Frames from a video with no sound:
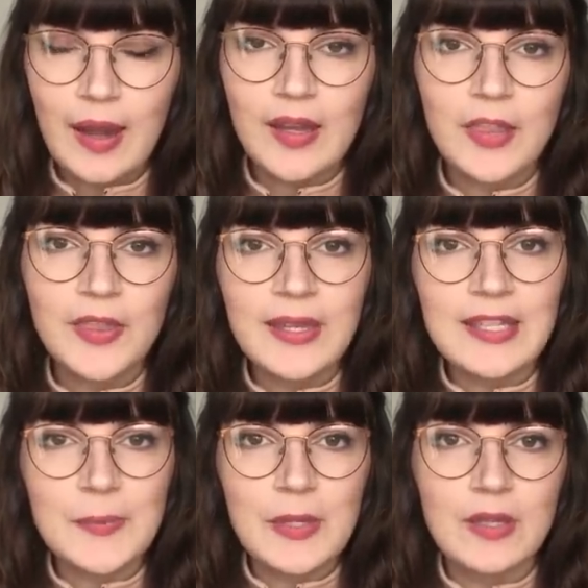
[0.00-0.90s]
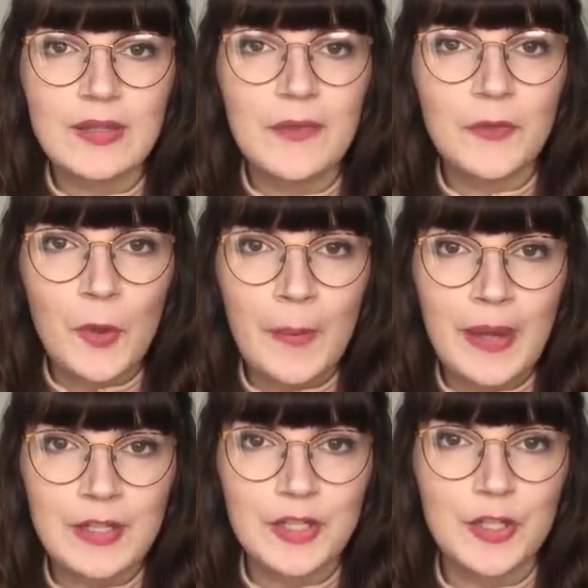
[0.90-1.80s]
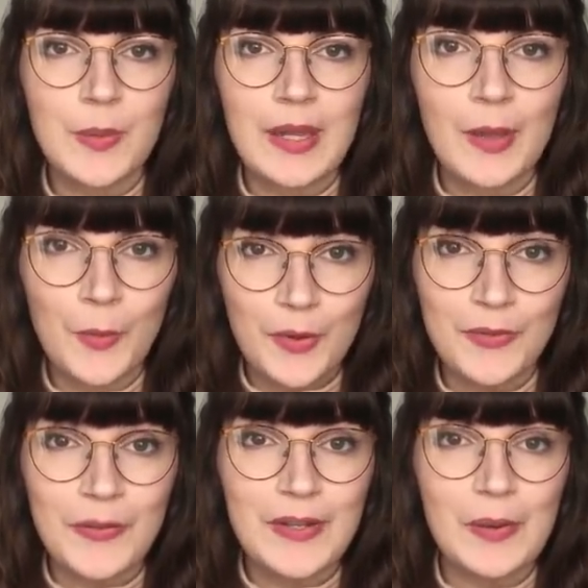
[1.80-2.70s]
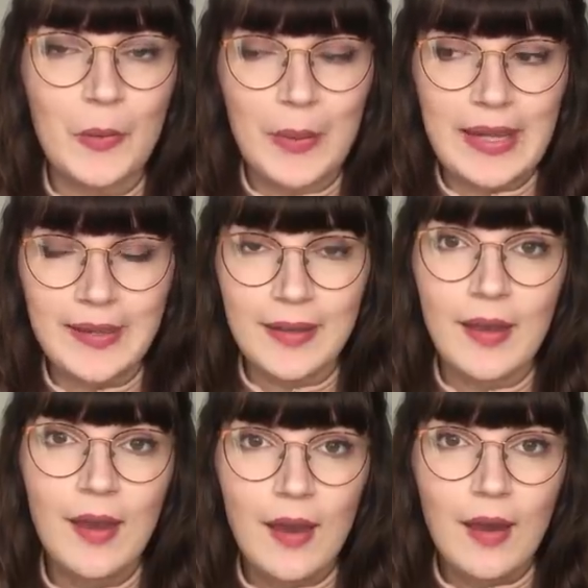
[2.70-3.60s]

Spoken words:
and I think it's because I've gone back to doing one video a week.